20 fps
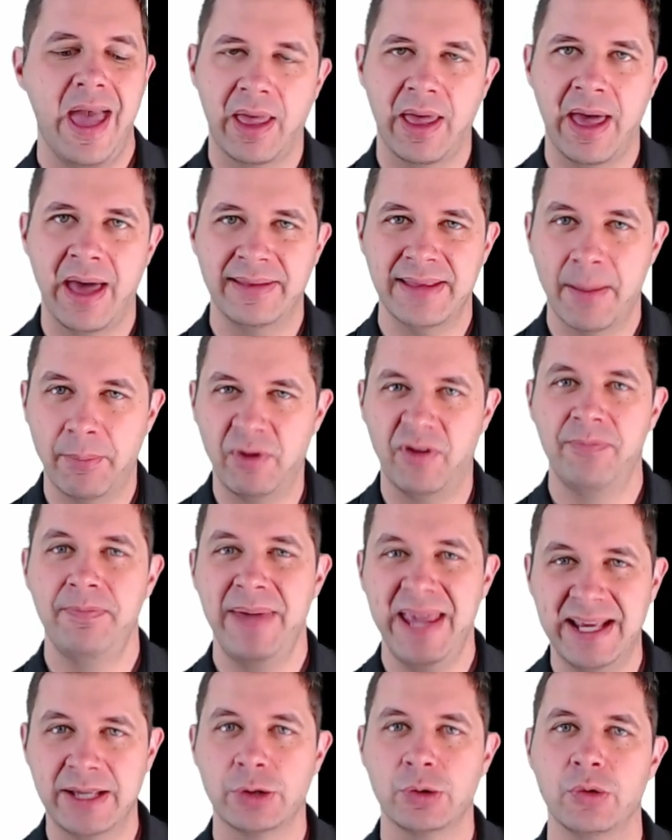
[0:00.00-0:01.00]
our number of
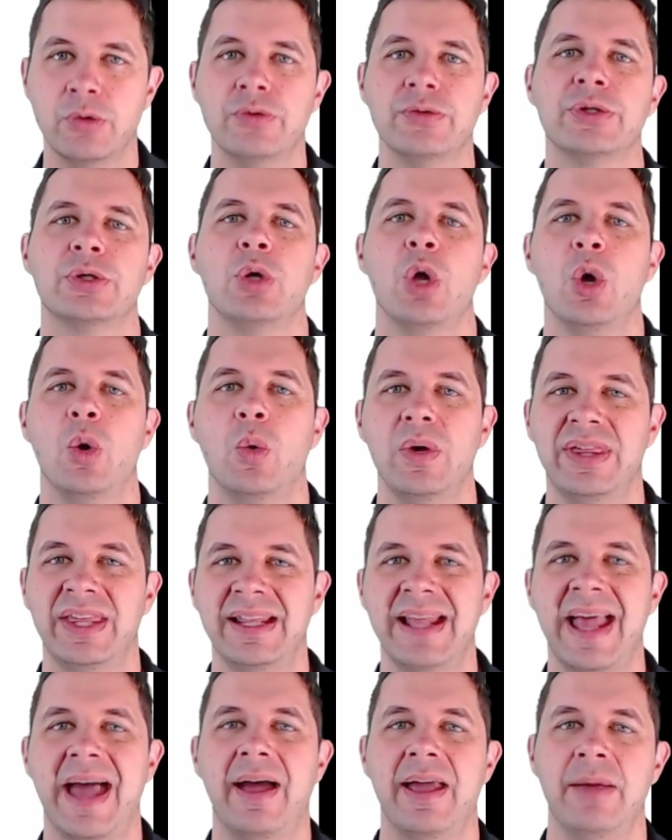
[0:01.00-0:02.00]
pixels within our